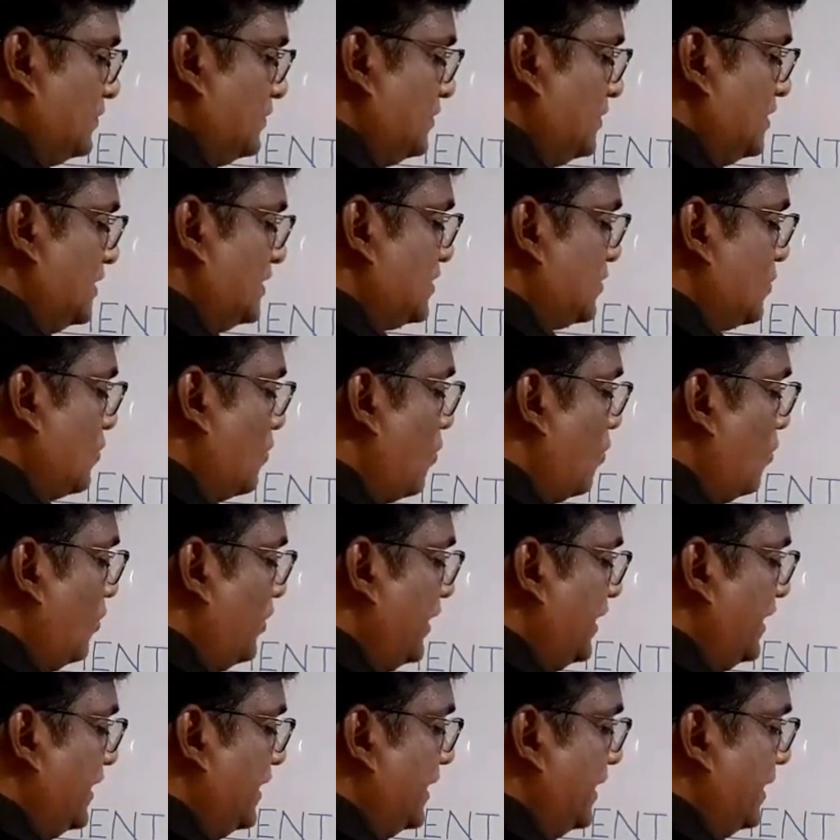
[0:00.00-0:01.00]
this OD
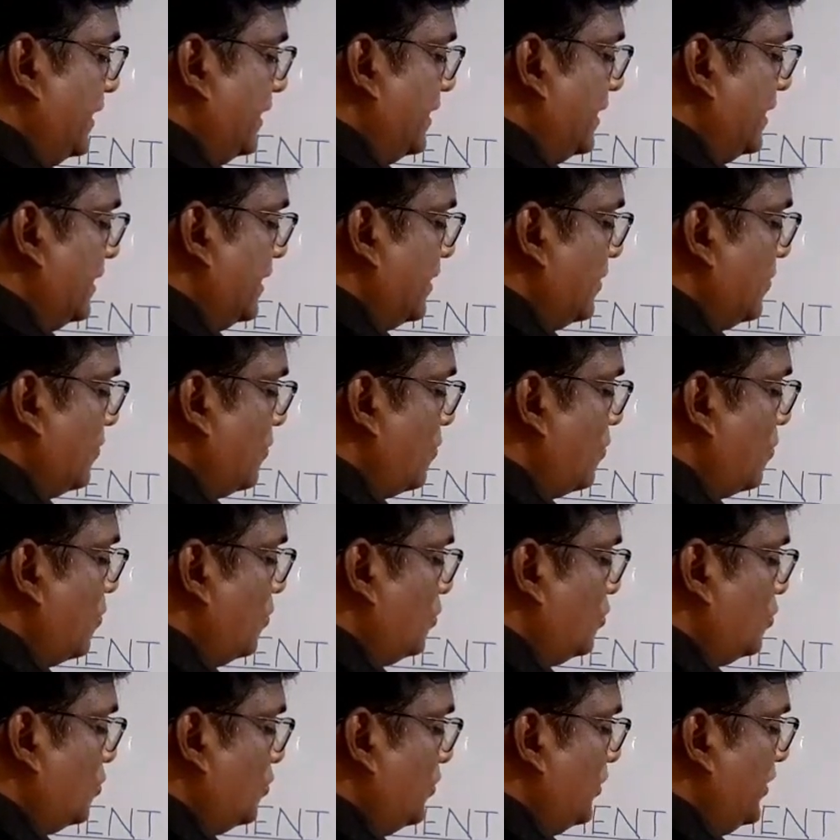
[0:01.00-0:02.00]
ray,
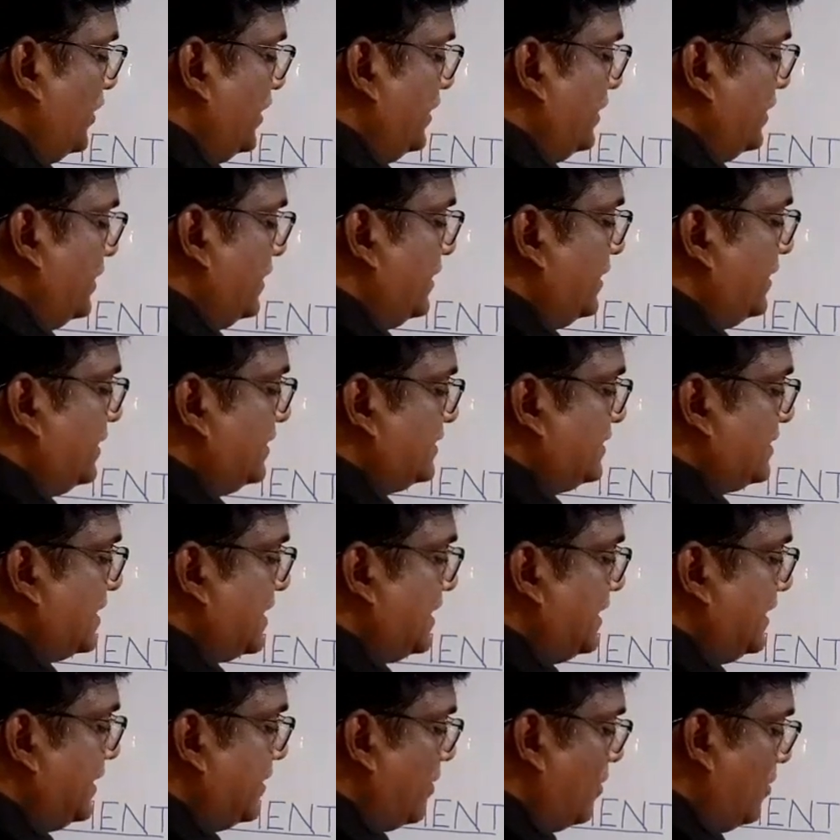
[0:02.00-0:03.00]
O to D, it is
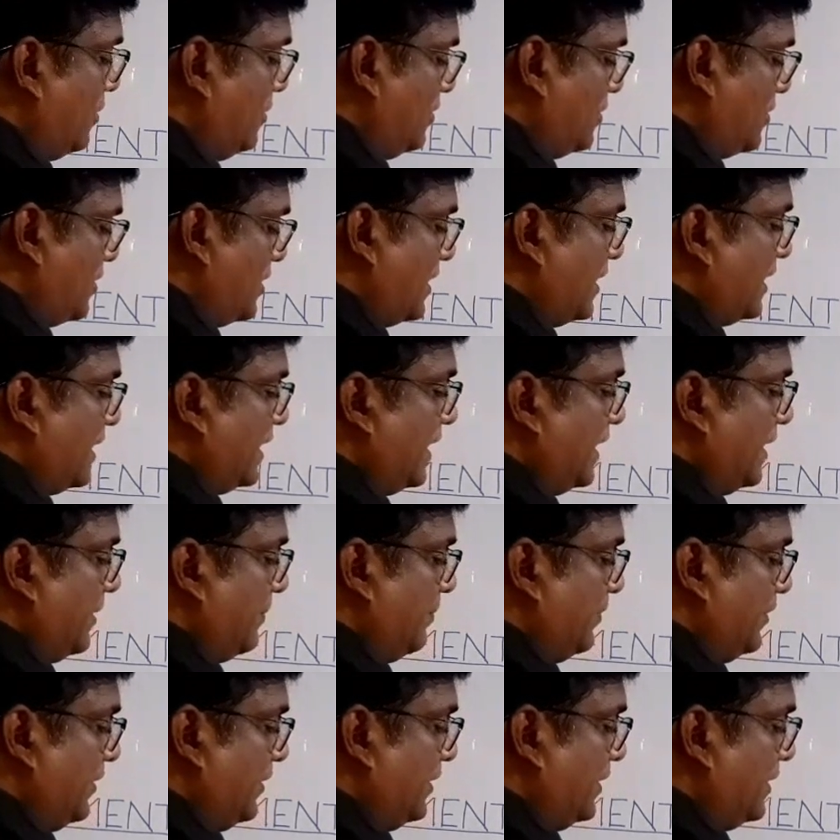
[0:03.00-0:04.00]
standing on
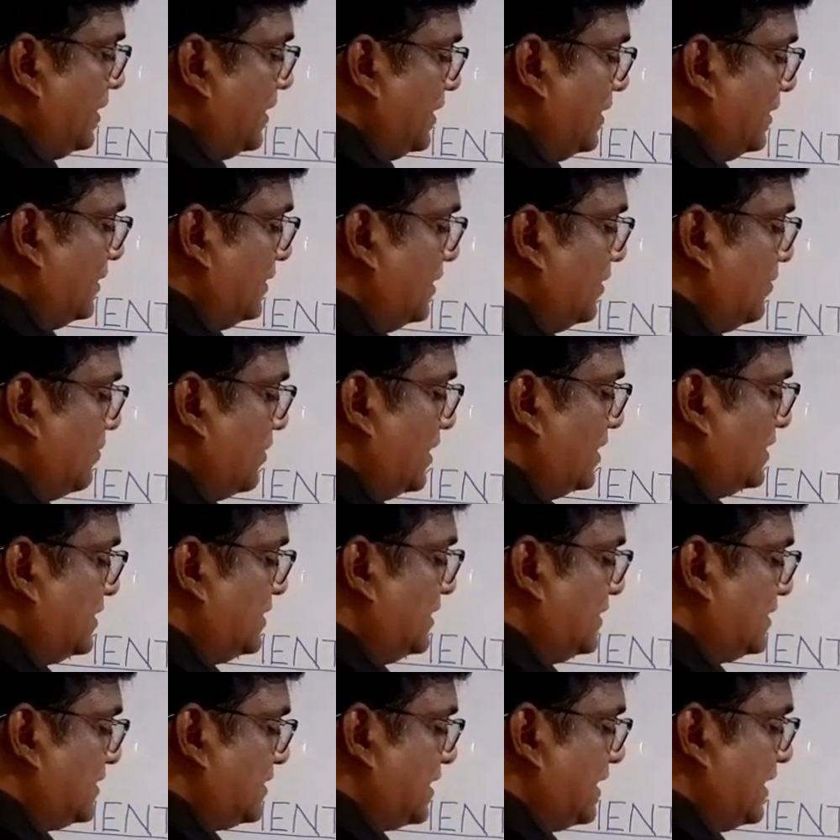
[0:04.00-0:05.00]
AB. Then what is
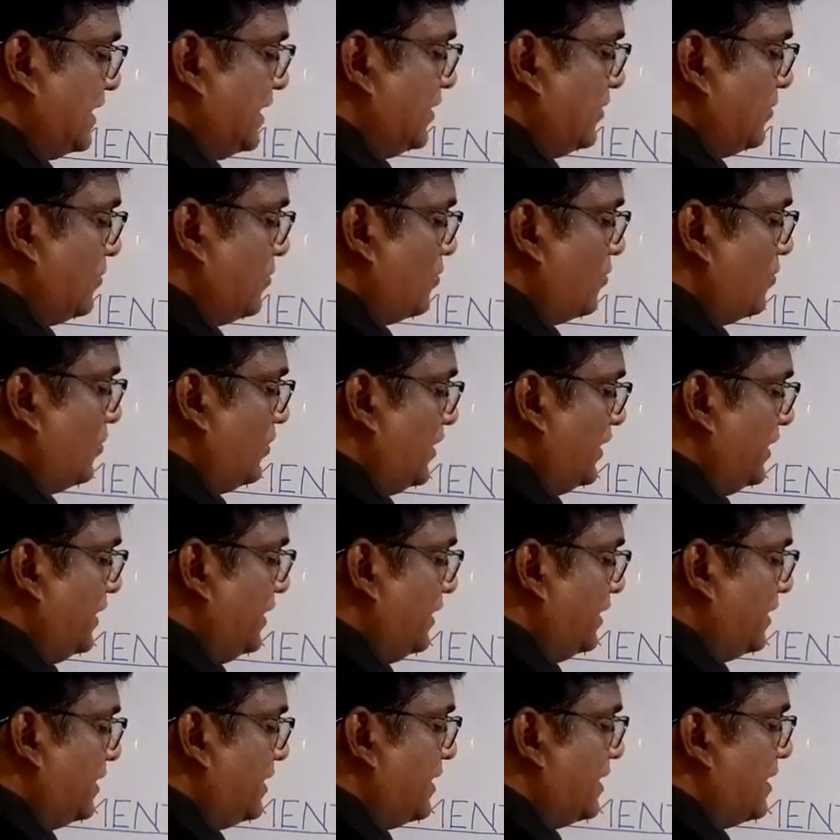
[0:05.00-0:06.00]
this?
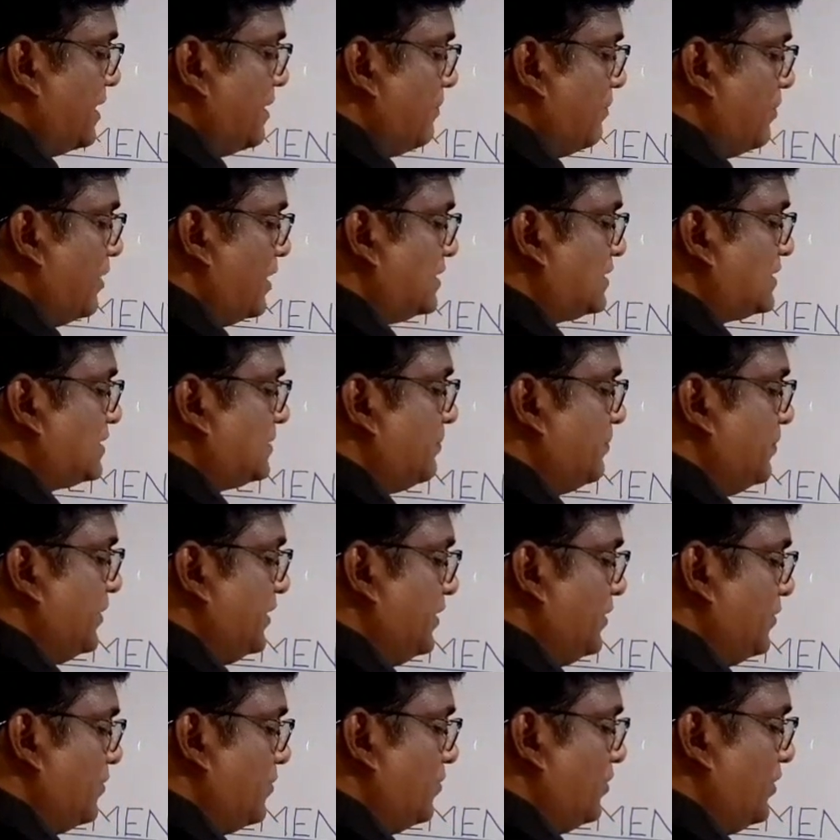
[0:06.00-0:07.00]
AOD plus
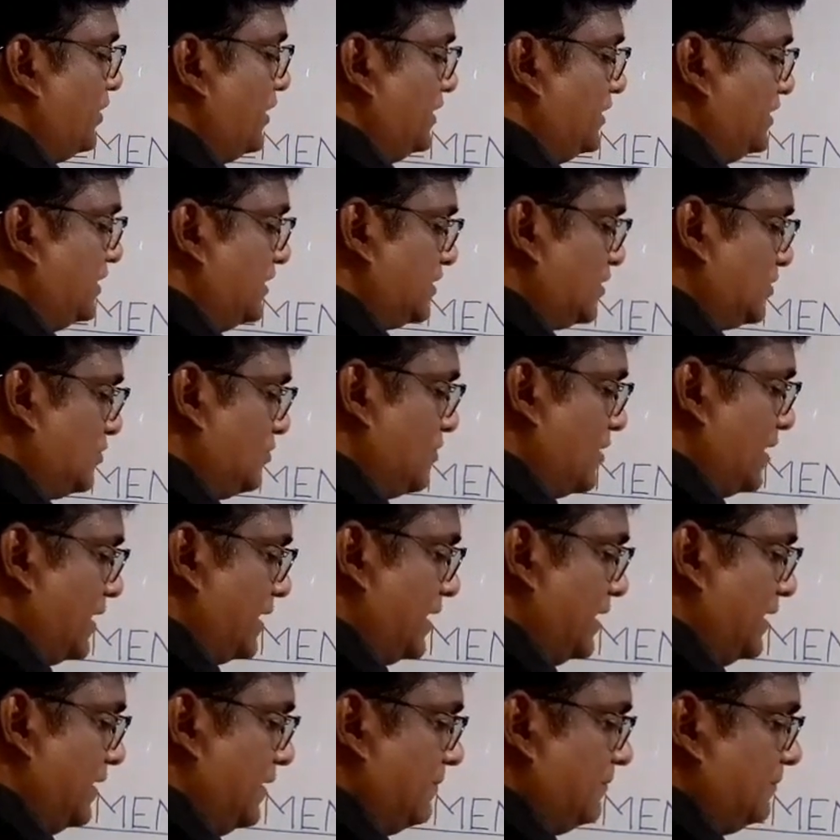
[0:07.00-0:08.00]
BOD, these two
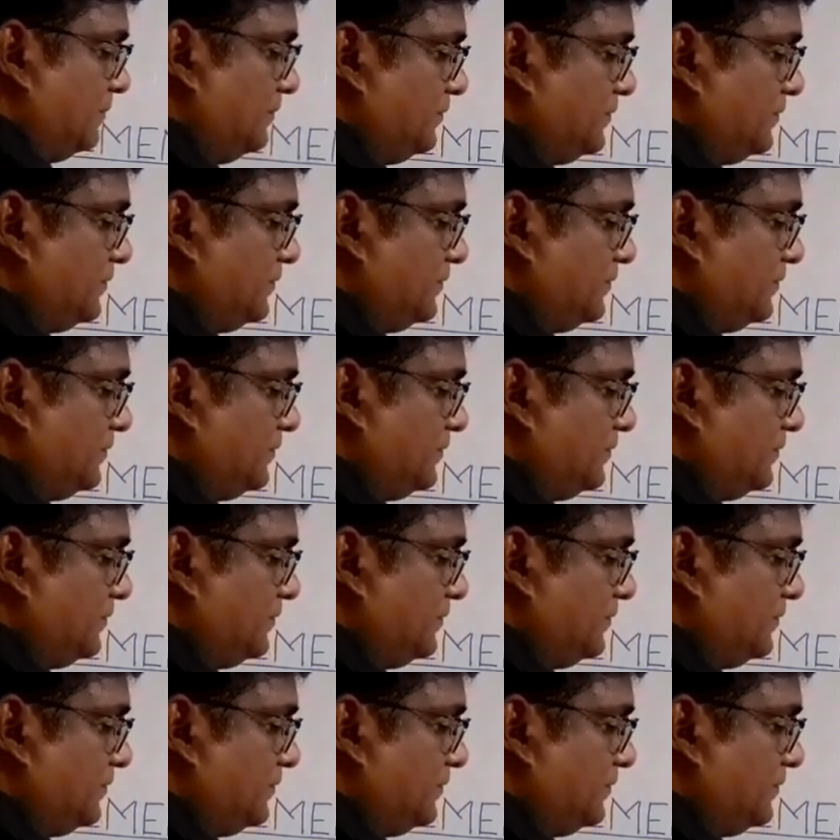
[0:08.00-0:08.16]
angles